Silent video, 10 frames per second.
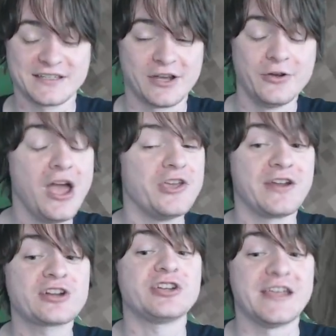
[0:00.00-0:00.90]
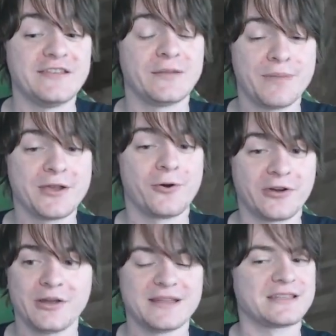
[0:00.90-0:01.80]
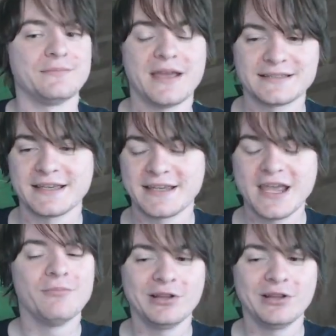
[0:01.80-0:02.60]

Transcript: So you can actually eat the pigorium, it's amazing.